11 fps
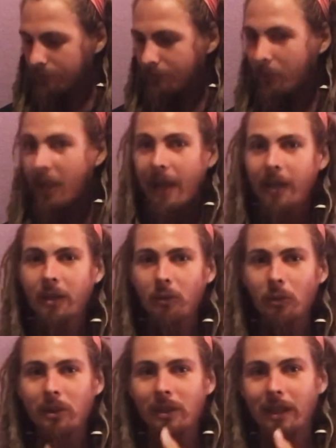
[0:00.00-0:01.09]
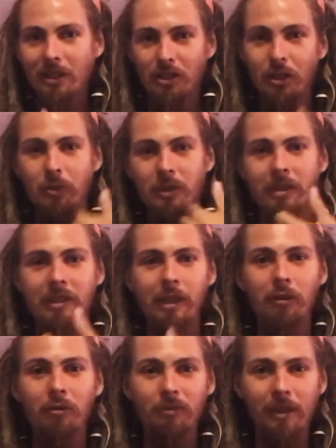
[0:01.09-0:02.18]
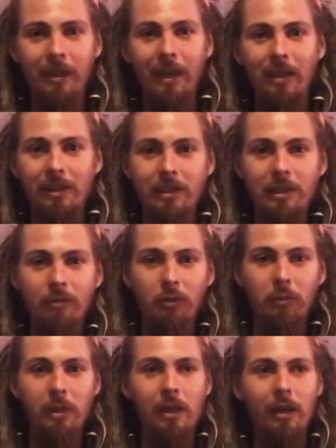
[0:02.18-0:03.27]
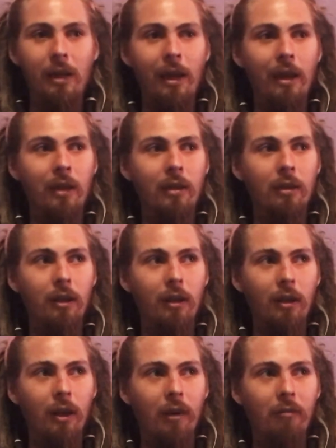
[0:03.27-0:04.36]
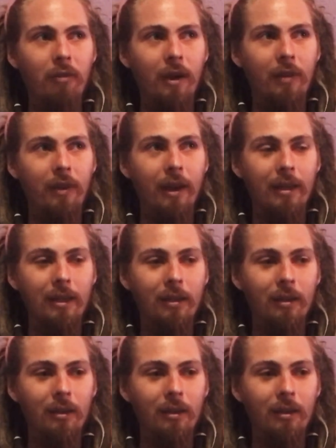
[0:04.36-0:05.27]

and it really like shows itself in LSD for me. And I find that I can,